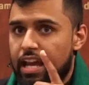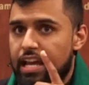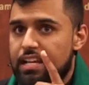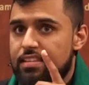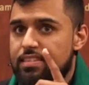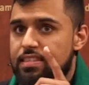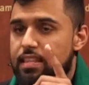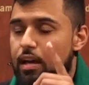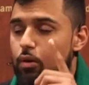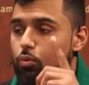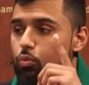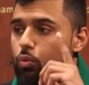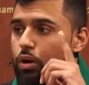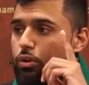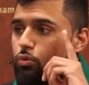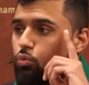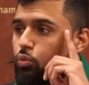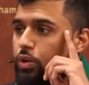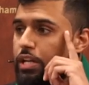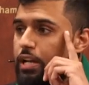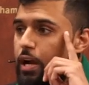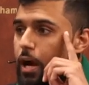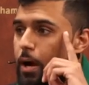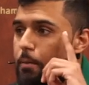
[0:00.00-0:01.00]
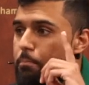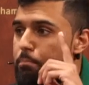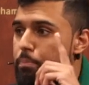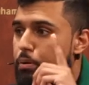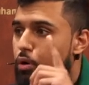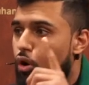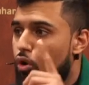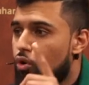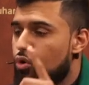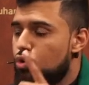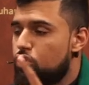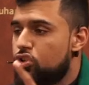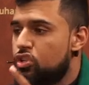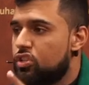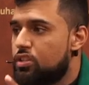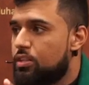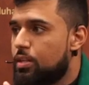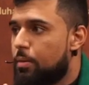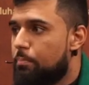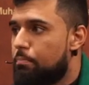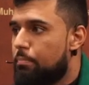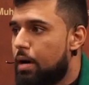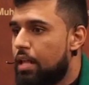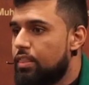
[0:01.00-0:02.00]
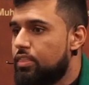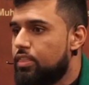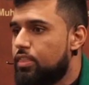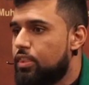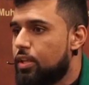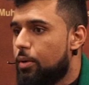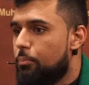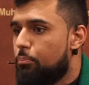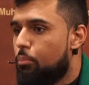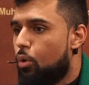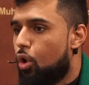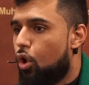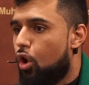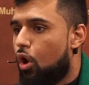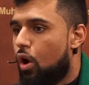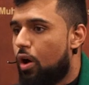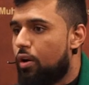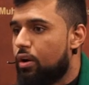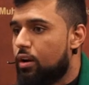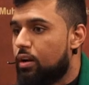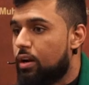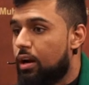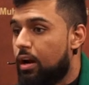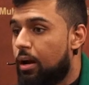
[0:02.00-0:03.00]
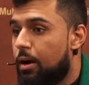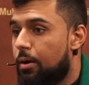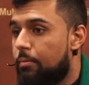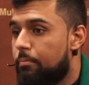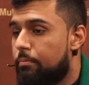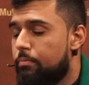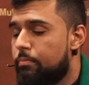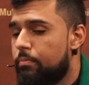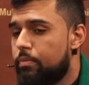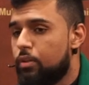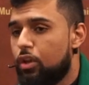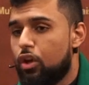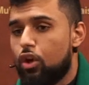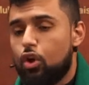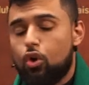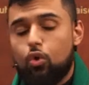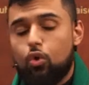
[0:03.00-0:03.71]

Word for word: is that when we approach the month of Muharram,